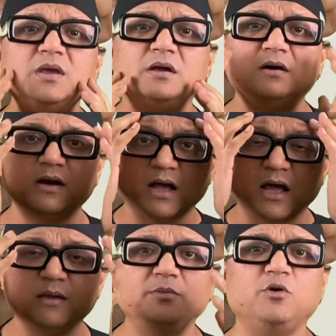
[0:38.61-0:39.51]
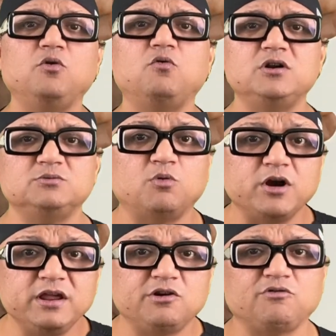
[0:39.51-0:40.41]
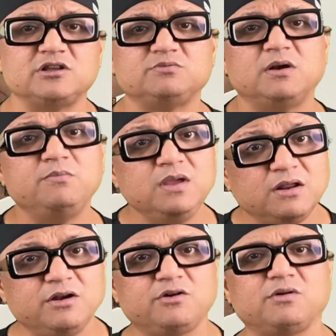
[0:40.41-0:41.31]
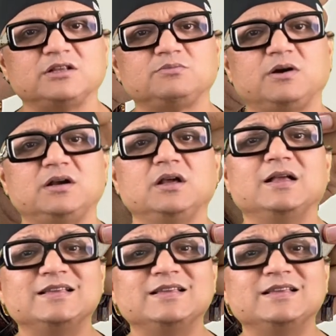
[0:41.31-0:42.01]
beard, eyebrow, what is body hair transplant, beard hair transplant,